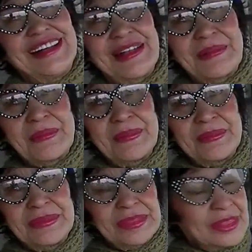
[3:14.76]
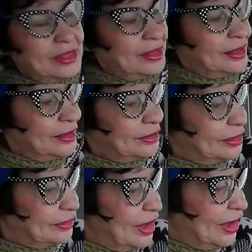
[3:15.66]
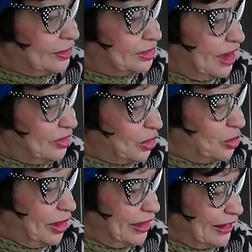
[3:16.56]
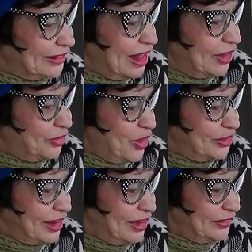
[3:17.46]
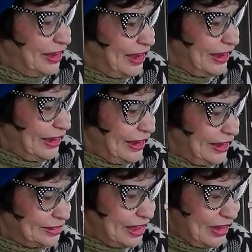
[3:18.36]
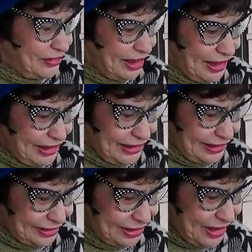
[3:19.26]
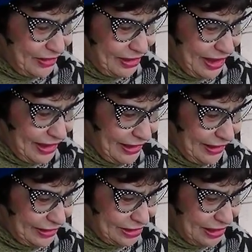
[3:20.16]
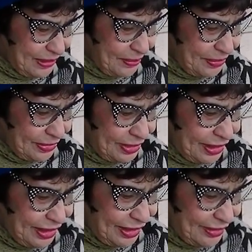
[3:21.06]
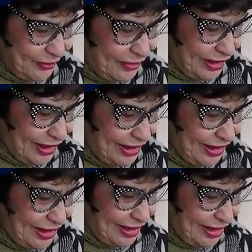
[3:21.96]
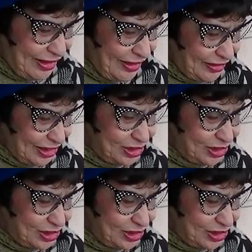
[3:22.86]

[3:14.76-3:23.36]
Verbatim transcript: Oh, must be England then. God Save the Queen in California. How oh, nice. That's nice. How nice. Yeah. How Thank nice. You. Wow.